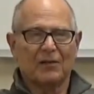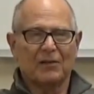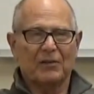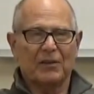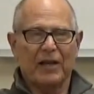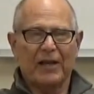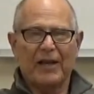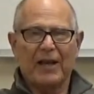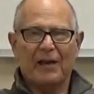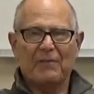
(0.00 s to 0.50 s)

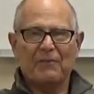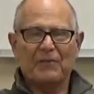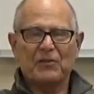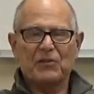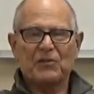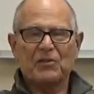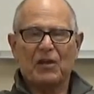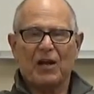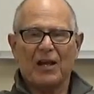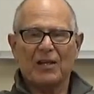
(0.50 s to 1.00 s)
they
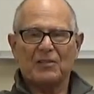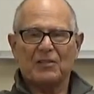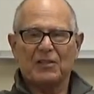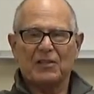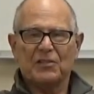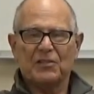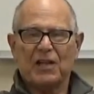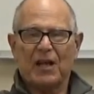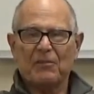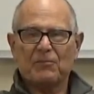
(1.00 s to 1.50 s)
emphasized
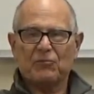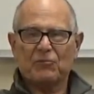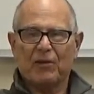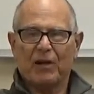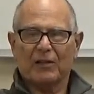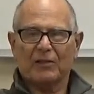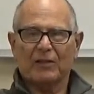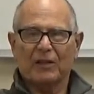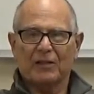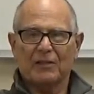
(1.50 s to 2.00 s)
these
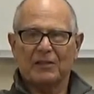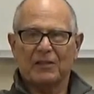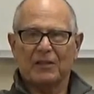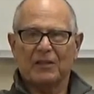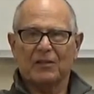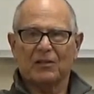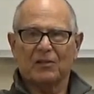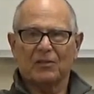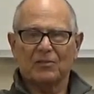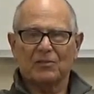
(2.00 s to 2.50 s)
abstract
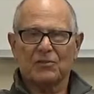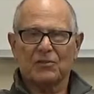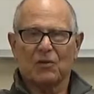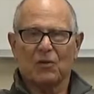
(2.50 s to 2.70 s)
ideals